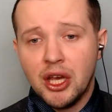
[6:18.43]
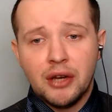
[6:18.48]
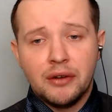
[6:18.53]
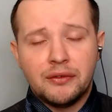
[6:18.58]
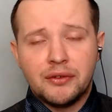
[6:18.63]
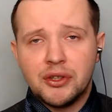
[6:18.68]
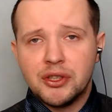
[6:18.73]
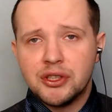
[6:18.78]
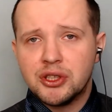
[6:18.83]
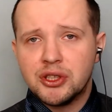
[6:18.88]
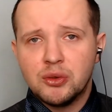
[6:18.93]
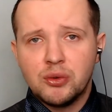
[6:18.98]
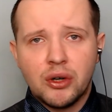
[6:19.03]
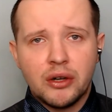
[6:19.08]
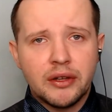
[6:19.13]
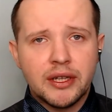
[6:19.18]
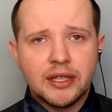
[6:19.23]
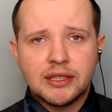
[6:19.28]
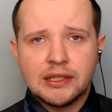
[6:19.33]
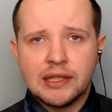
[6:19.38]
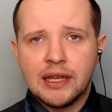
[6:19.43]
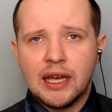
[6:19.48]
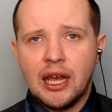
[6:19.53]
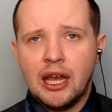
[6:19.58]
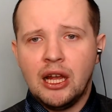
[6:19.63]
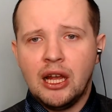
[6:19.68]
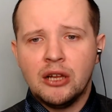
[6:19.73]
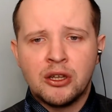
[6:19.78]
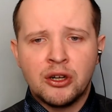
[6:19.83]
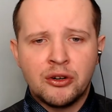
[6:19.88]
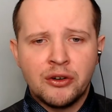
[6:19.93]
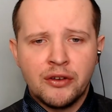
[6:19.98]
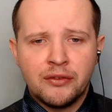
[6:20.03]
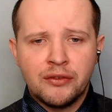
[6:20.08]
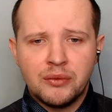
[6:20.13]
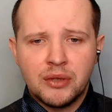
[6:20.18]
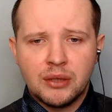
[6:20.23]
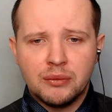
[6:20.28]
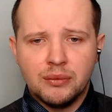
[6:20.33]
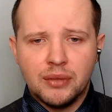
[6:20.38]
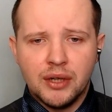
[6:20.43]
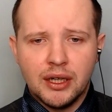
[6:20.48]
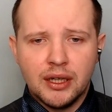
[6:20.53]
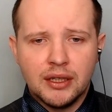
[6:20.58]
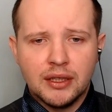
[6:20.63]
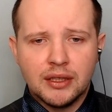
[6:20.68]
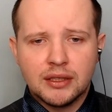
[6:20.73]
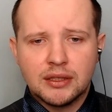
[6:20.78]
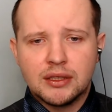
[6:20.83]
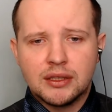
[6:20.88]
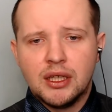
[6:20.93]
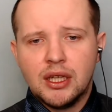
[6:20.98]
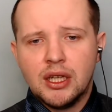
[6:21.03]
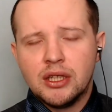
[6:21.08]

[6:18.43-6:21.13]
First of all, is an algorithmic bias.